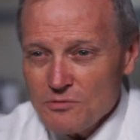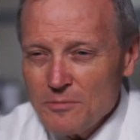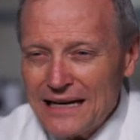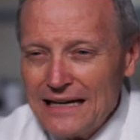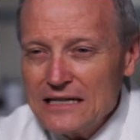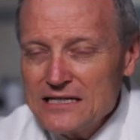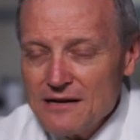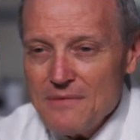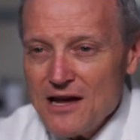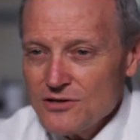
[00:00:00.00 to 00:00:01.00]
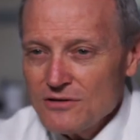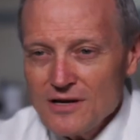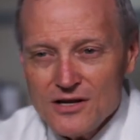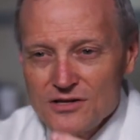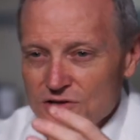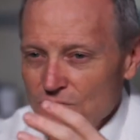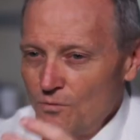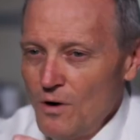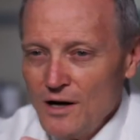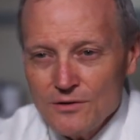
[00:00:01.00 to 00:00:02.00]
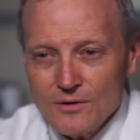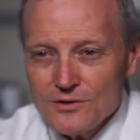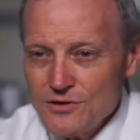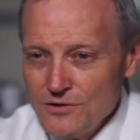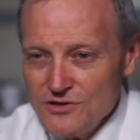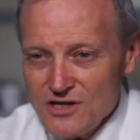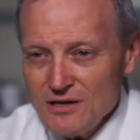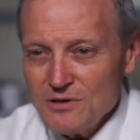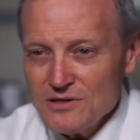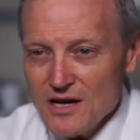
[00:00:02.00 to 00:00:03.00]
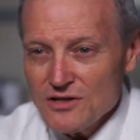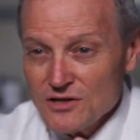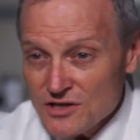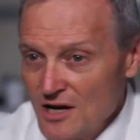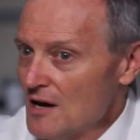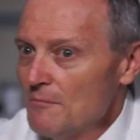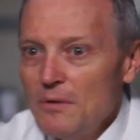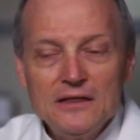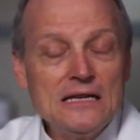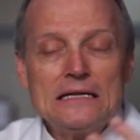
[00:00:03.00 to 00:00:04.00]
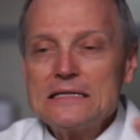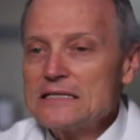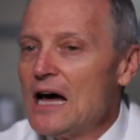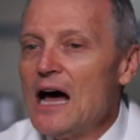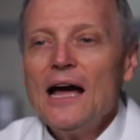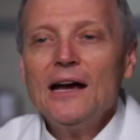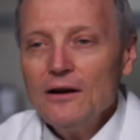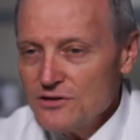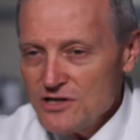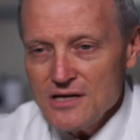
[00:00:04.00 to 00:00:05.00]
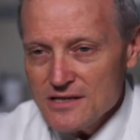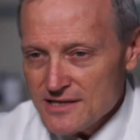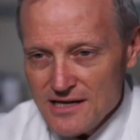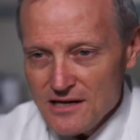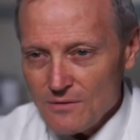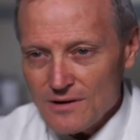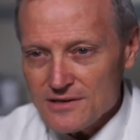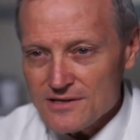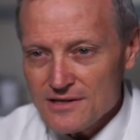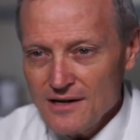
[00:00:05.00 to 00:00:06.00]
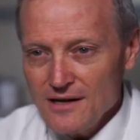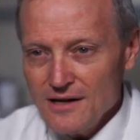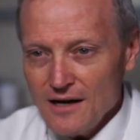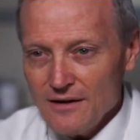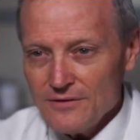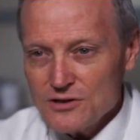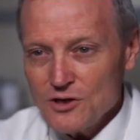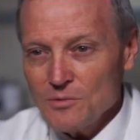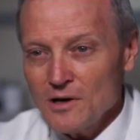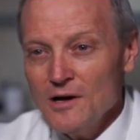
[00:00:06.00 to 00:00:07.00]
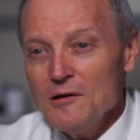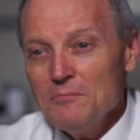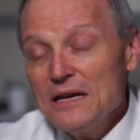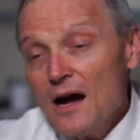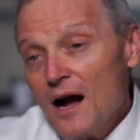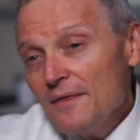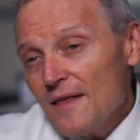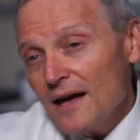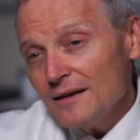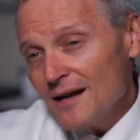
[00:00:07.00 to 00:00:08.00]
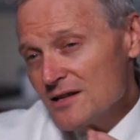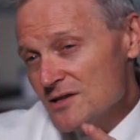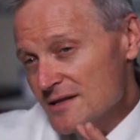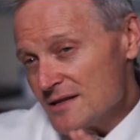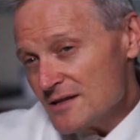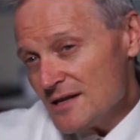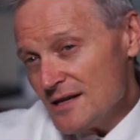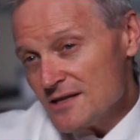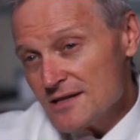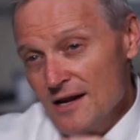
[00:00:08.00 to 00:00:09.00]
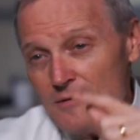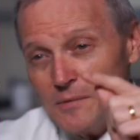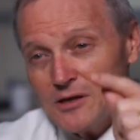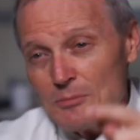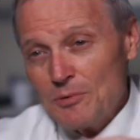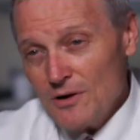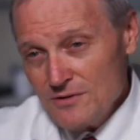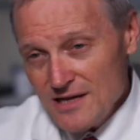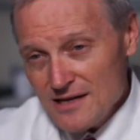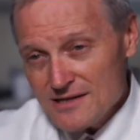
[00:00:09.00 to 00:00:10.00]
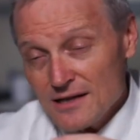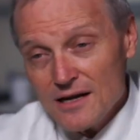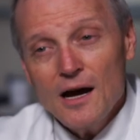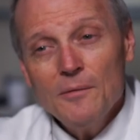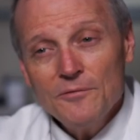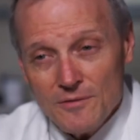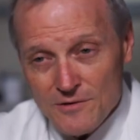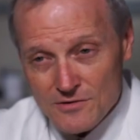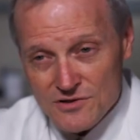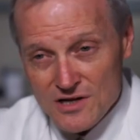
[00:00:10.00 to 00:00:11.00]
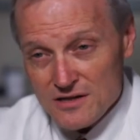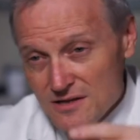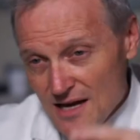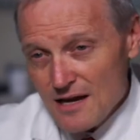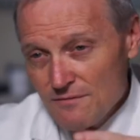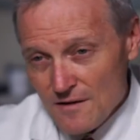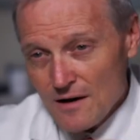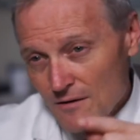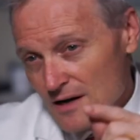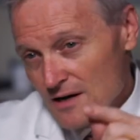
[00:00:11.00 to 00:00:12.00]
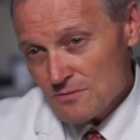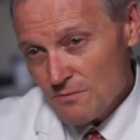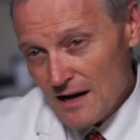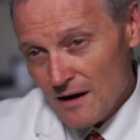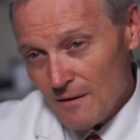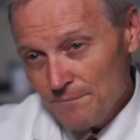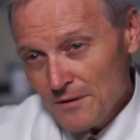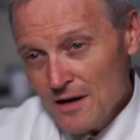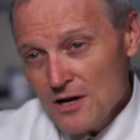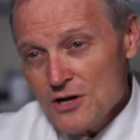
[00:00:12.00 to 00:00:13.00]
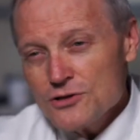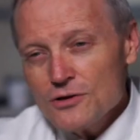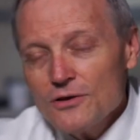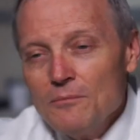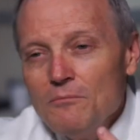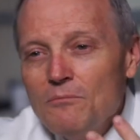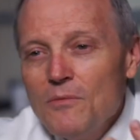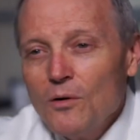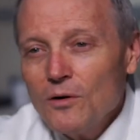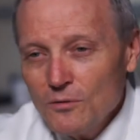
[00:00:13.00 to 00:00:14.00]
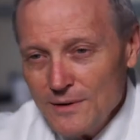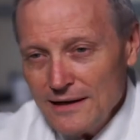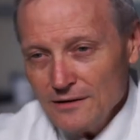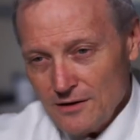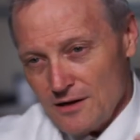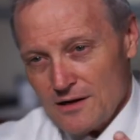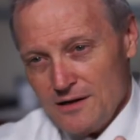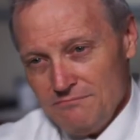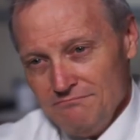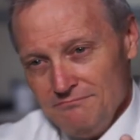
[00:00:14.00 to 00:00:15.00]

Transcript: We're beginning to measure not just one or two gene mutations, but the entire gene sequence of a tumor. Beyond that, not just the genes, but the proteins that come from those genes, they vary as well. So the more we look,